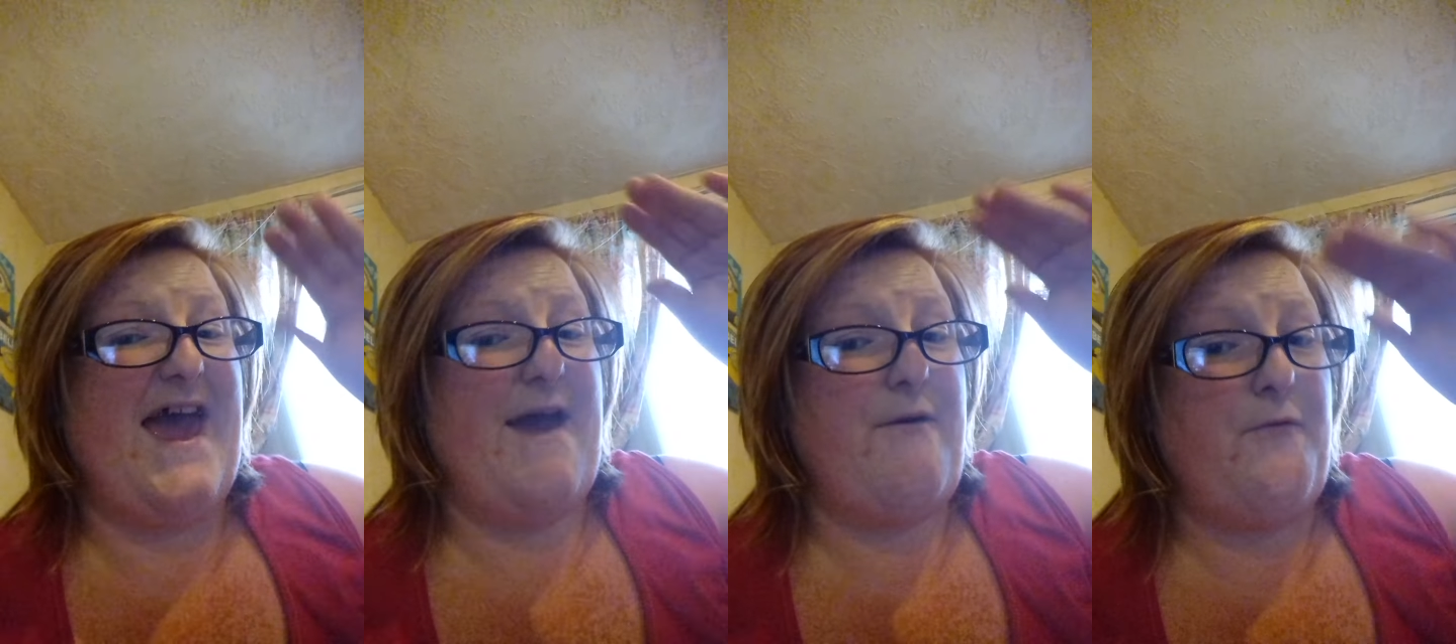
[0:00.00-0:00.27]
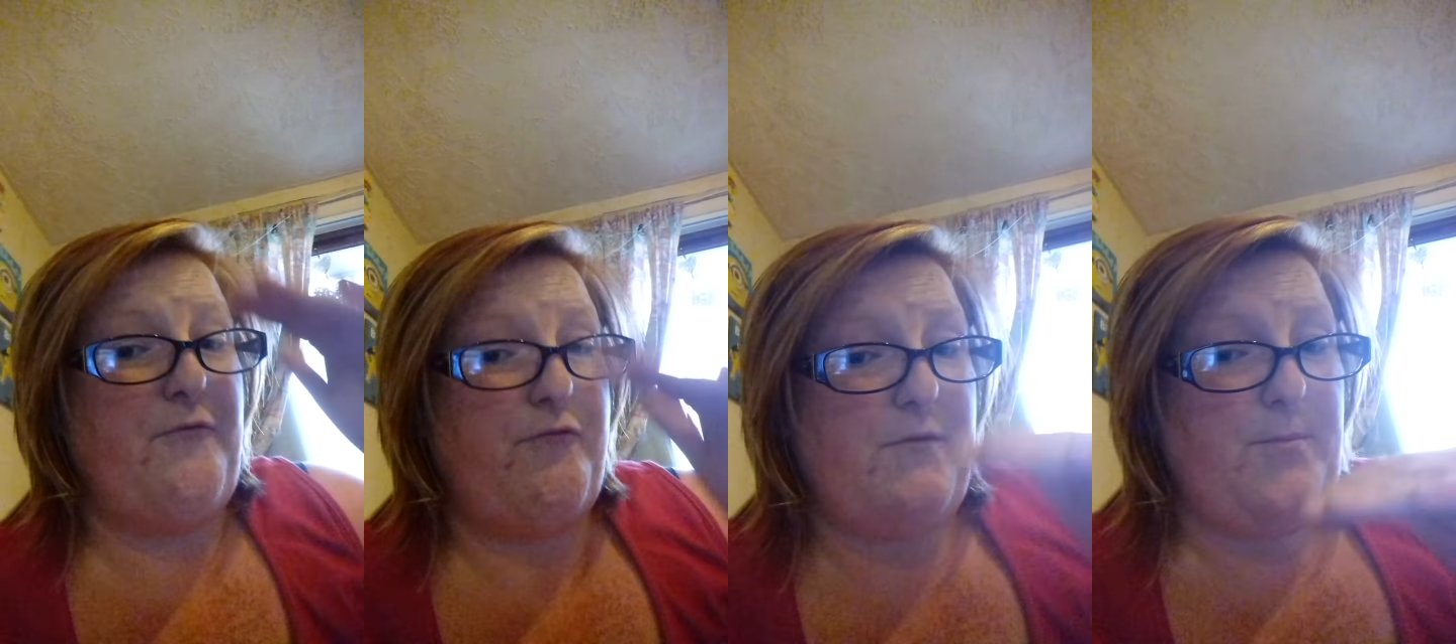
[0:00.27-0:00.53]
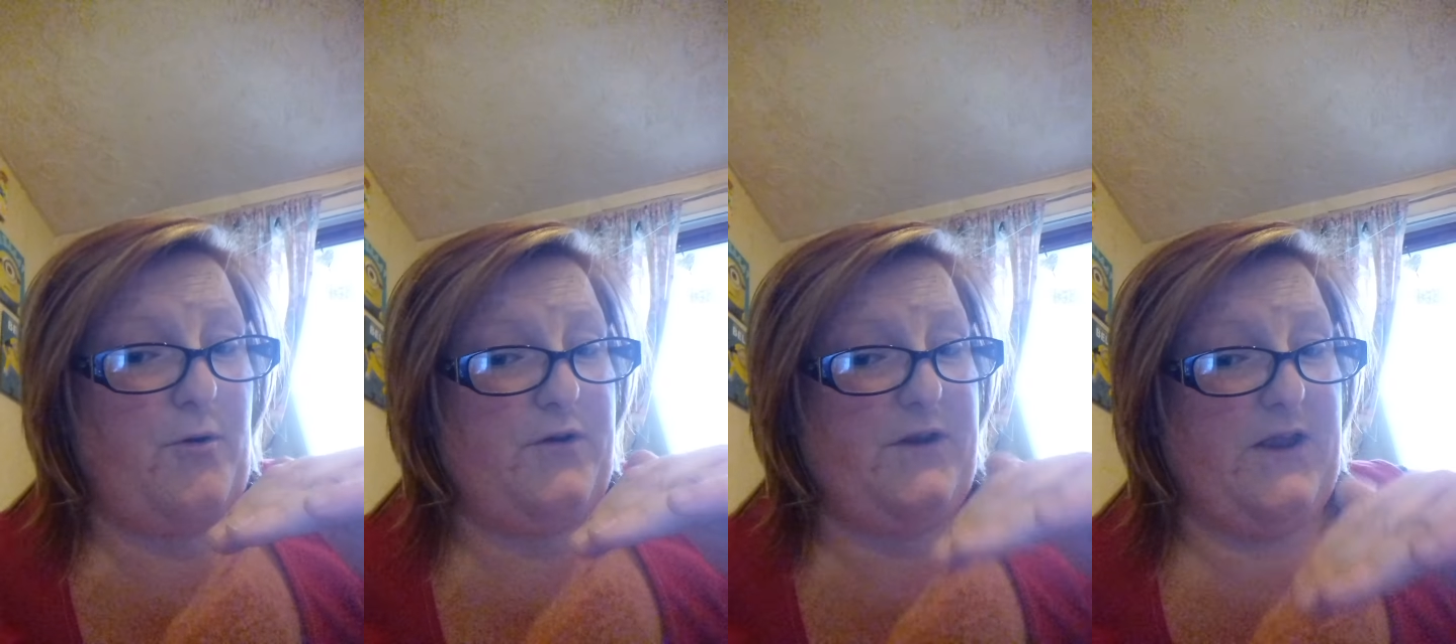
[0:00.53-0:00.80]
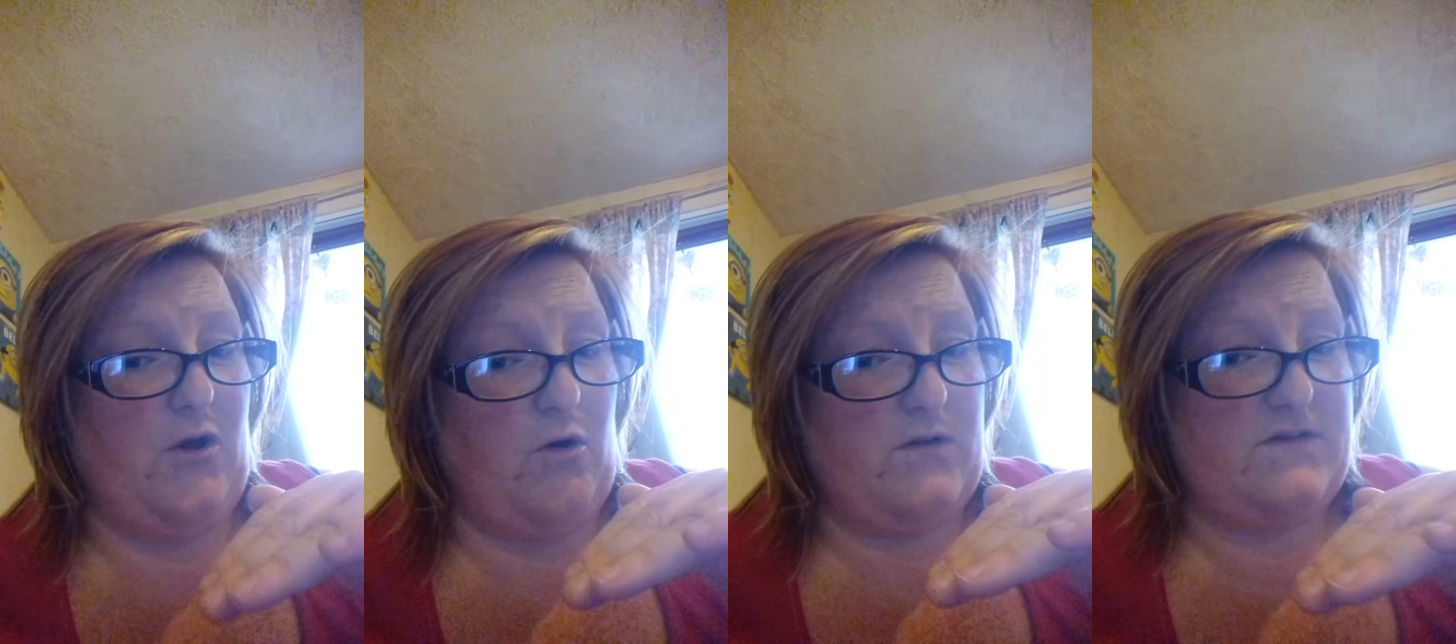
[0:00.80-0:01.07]

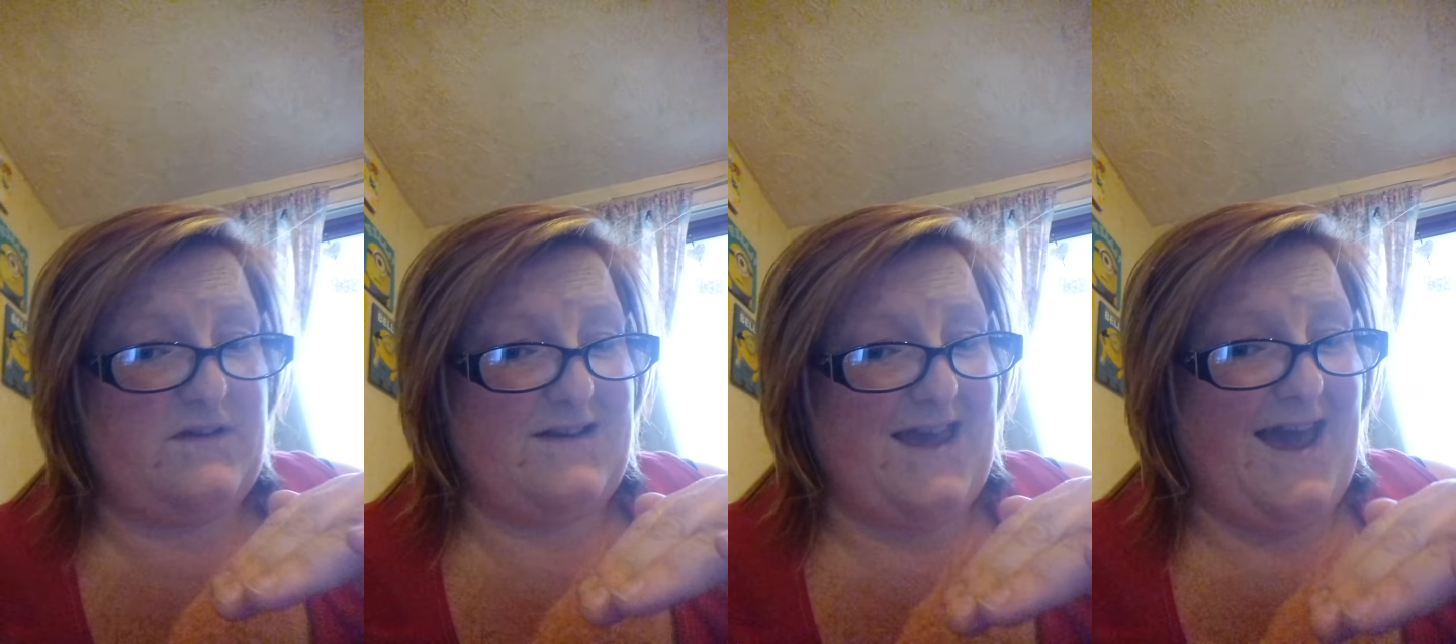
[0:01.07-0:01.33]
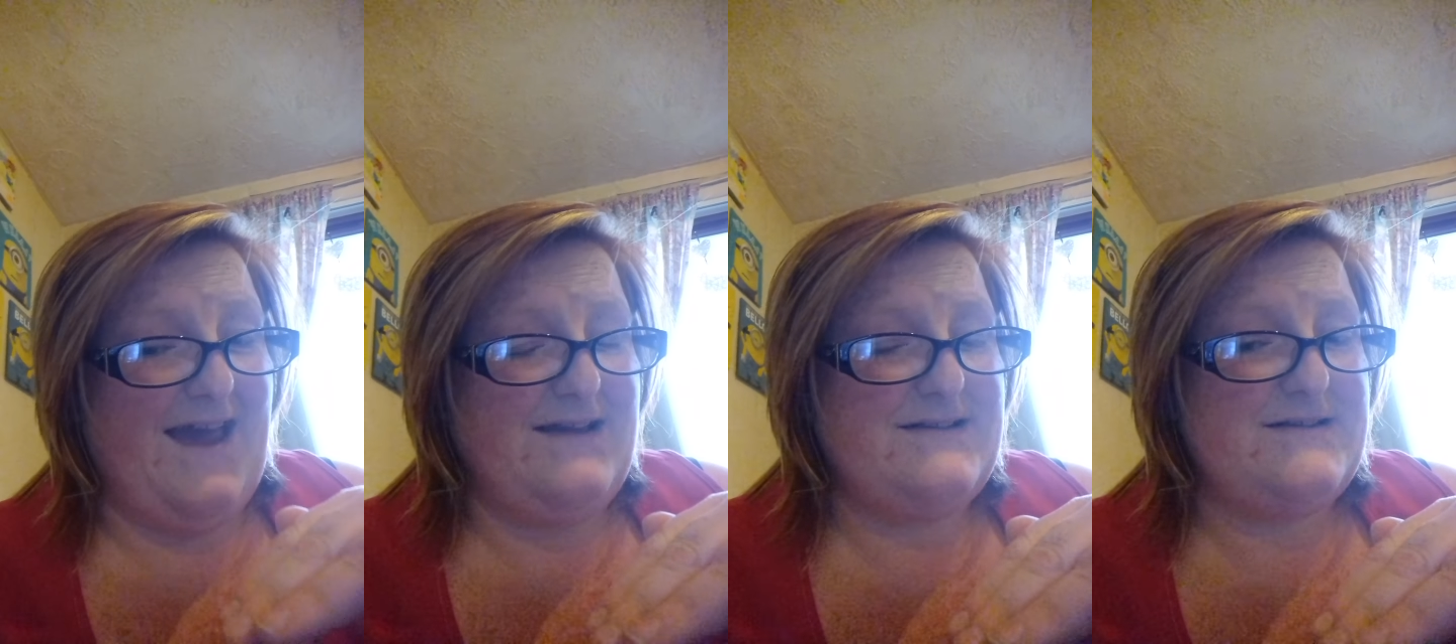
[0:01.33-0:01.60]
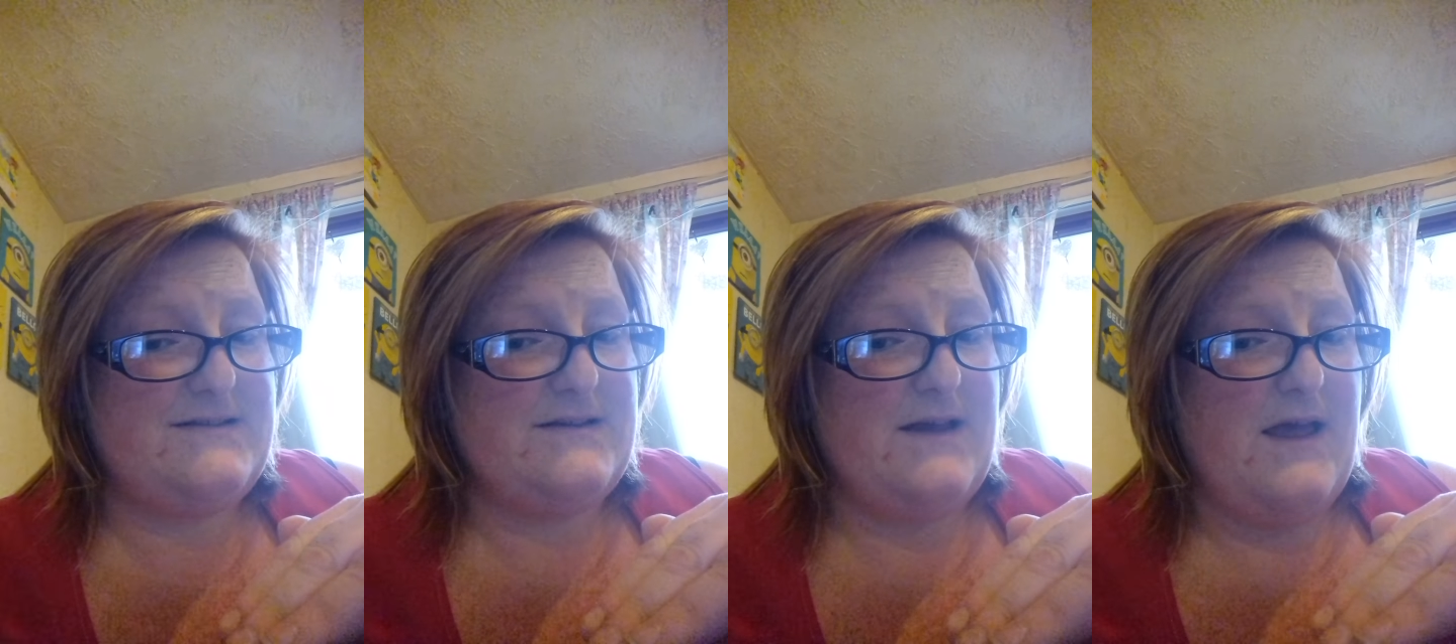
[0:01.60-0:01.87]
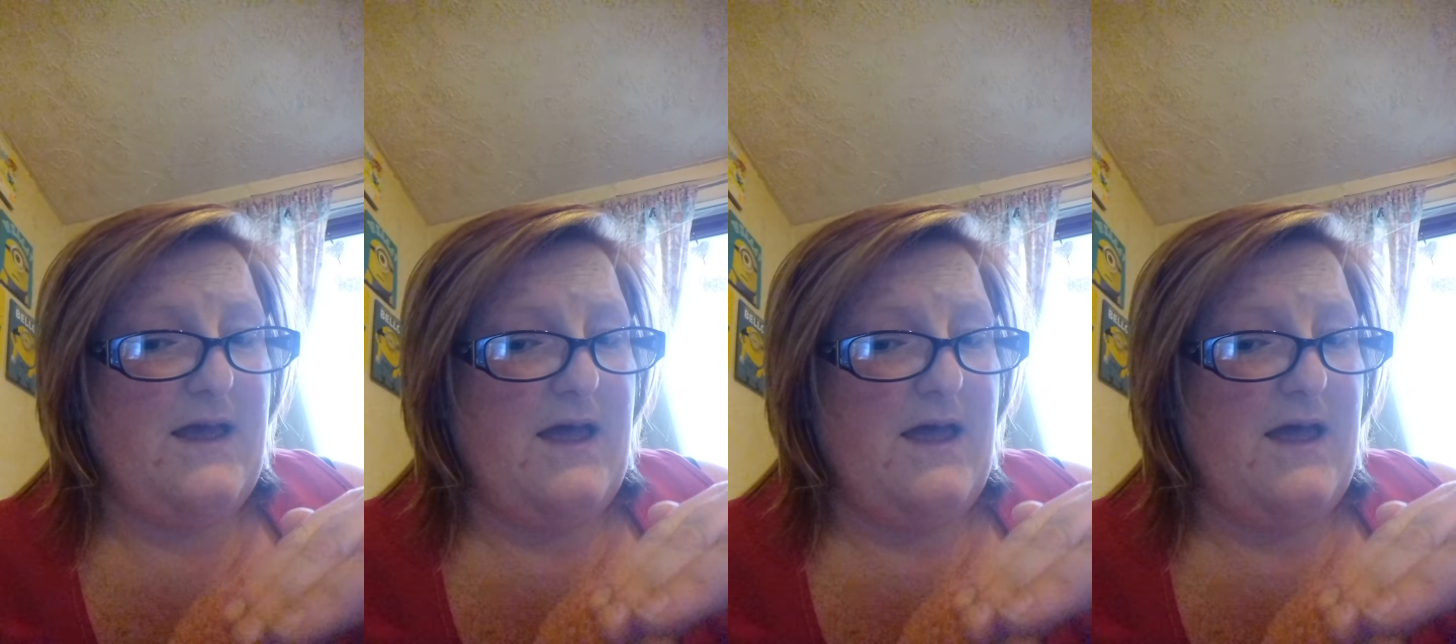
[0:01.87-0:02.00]
everybody got to guess,